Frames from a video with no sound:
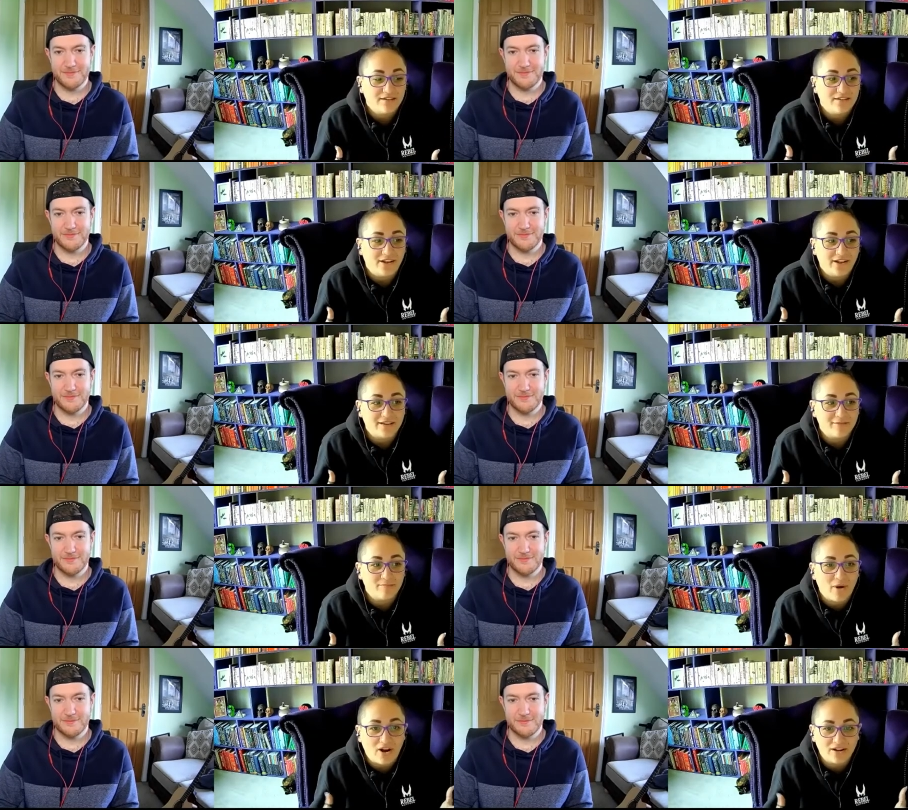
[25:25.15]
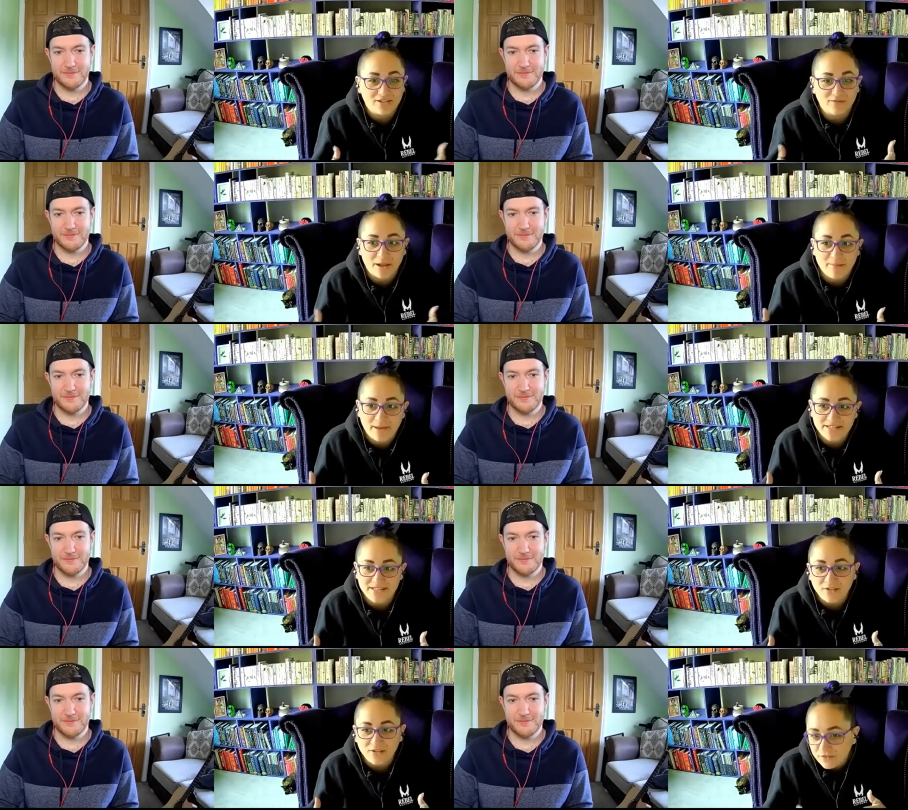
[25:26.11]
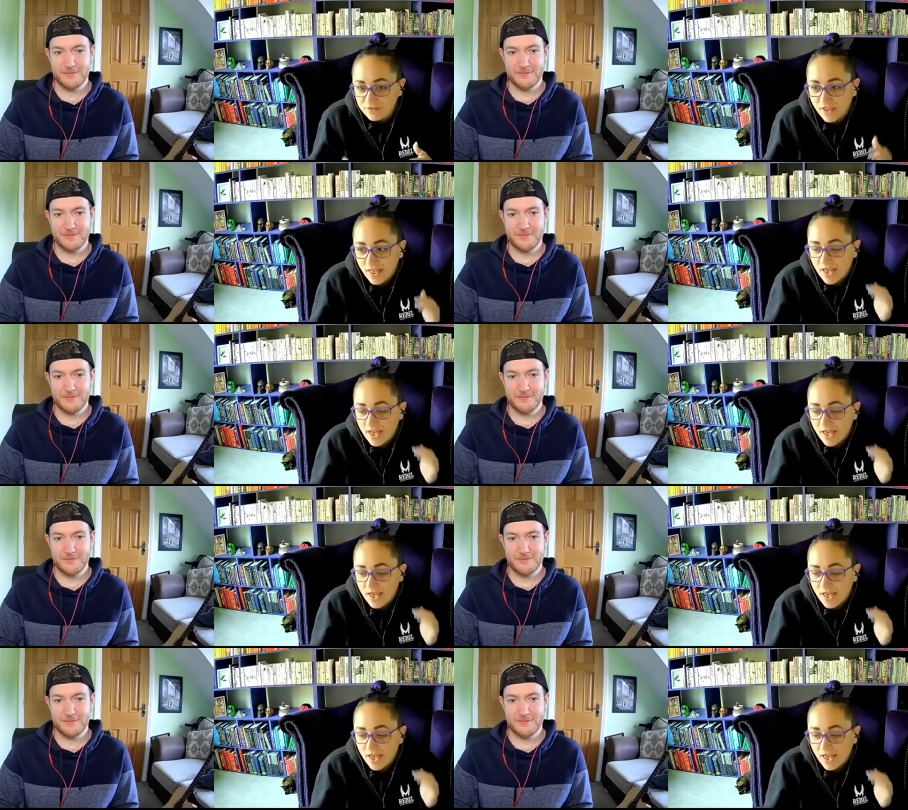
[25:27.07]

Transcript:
Speaker 1: like part of my best self.